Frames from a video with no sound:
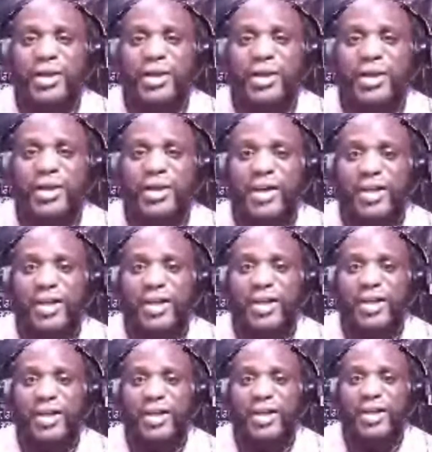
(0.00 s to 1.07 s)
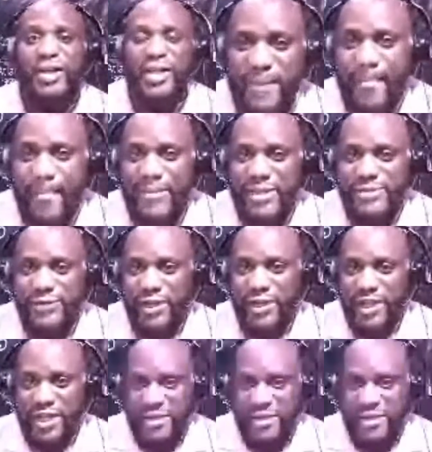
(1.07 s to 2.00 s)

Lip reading: This is for the ladies. I can tell you this.